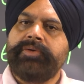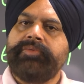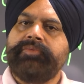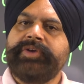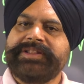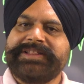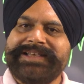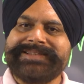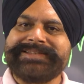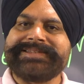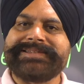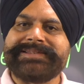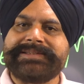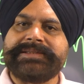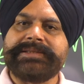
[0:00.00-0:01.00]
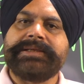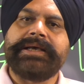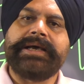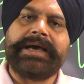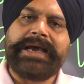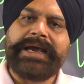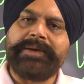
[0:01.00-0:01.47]
with this,
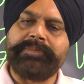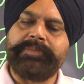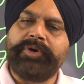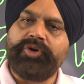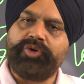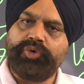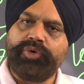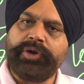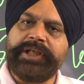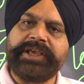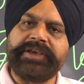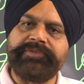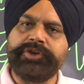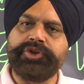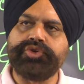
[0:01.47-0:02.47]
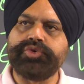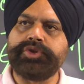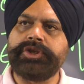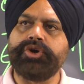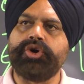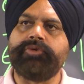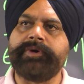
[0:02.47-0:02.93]
I am only giving you
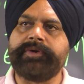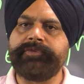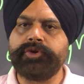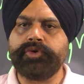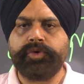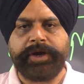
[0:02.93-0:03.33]
the overview.